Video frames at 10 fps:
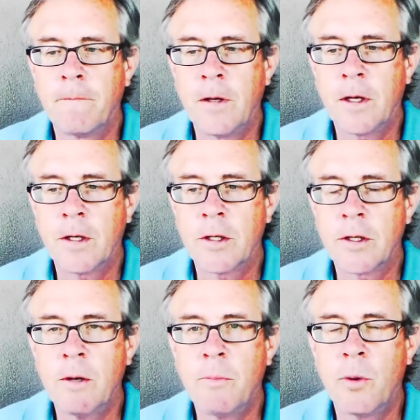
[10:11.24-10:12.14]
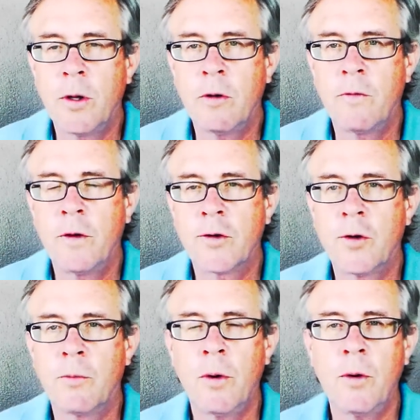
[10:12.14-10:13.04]
Because at some point you'll feel
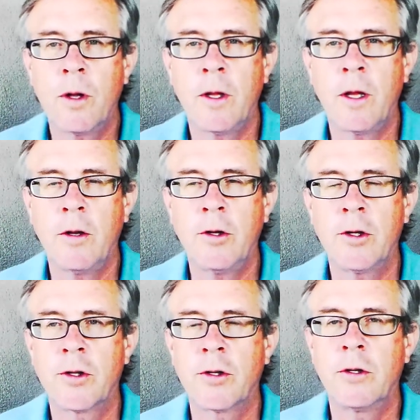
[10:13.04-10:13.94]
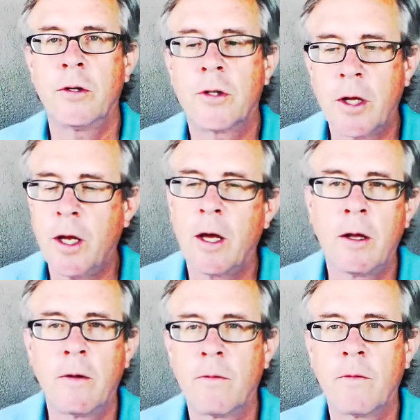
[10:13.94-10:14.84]
so broken, then you just, you say, hey,
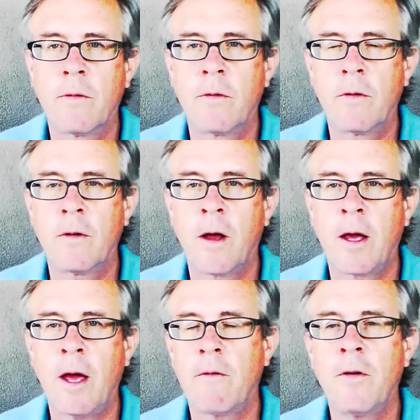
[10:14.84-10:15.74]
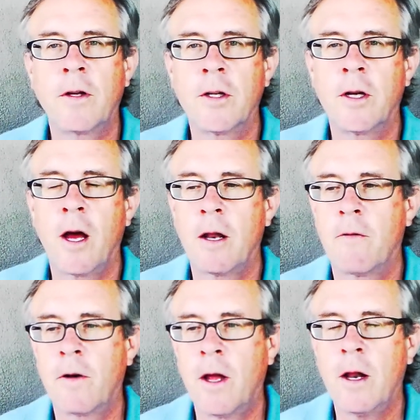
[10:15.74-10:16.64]
I can't fix it,
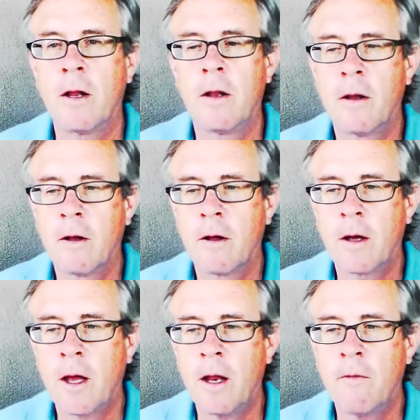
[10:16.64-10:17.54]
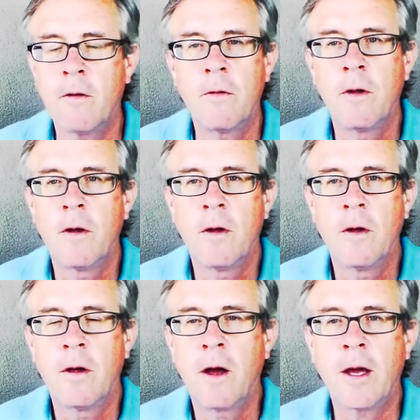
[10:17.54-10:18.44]
God, forget it. I can't even,
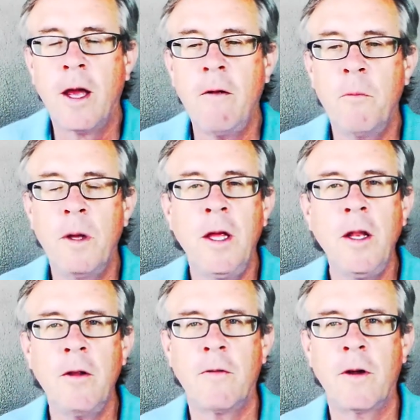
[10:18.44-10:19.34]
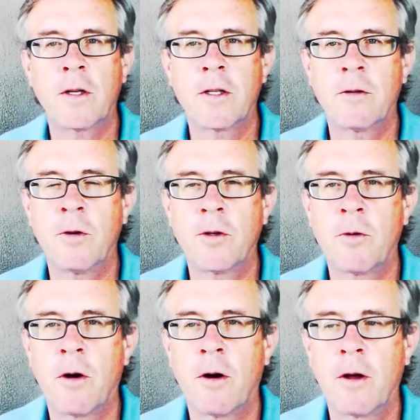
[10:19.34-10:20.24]
I can't even begin to fix
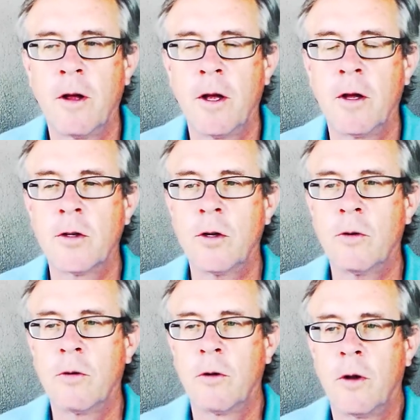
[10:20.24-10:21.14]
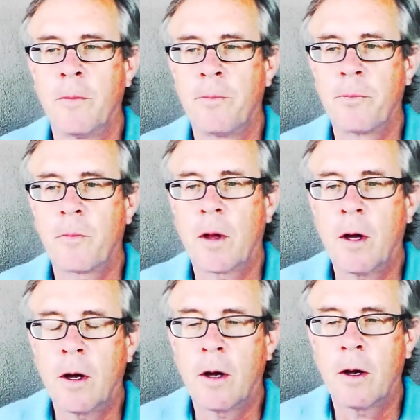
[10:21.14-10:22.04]
what's wrong. So,
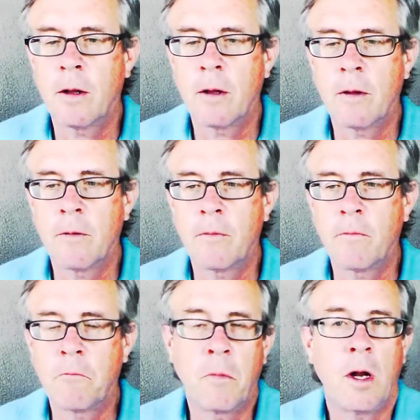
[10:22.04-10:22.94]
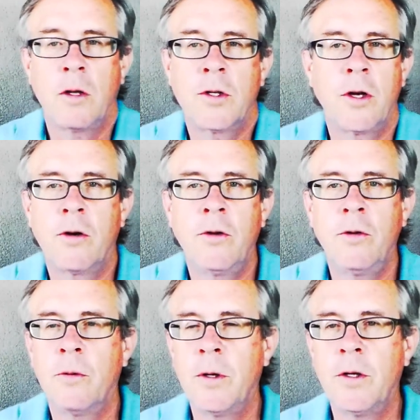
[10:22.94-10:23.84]
uh, what else there to
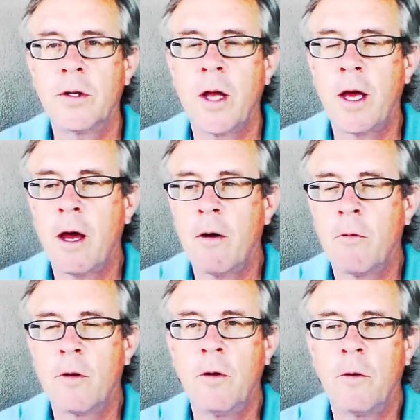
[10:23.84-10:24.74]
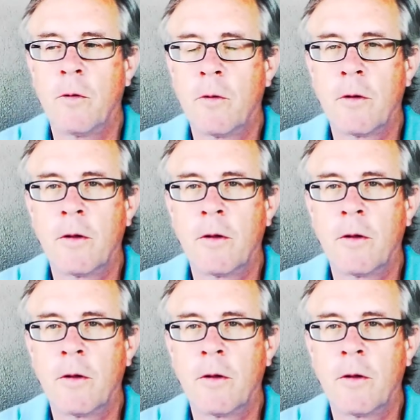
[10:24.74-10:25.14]
do? Let me just hang out with you.